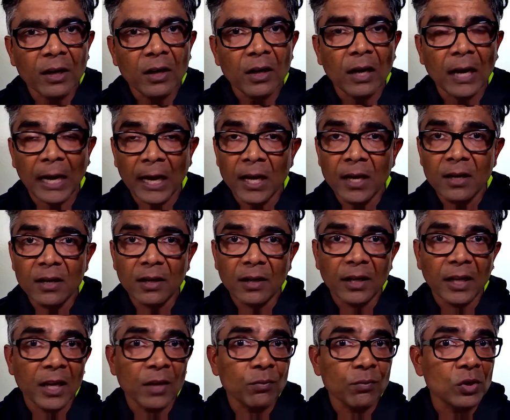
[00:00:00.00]
and
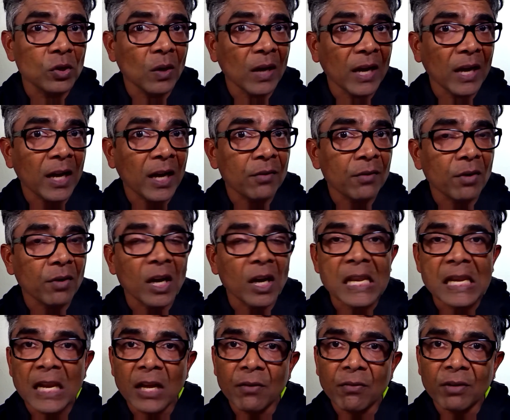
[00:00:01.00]
if you have a
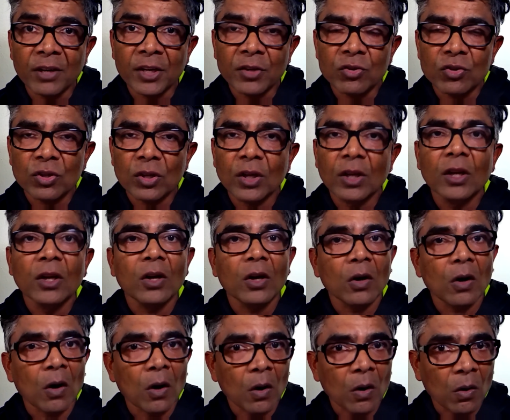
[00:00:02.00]
leverage
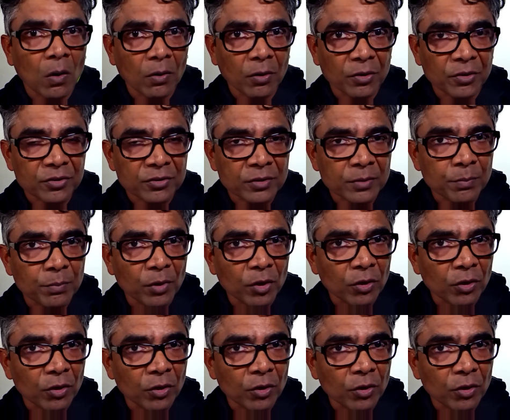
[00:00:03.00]
or some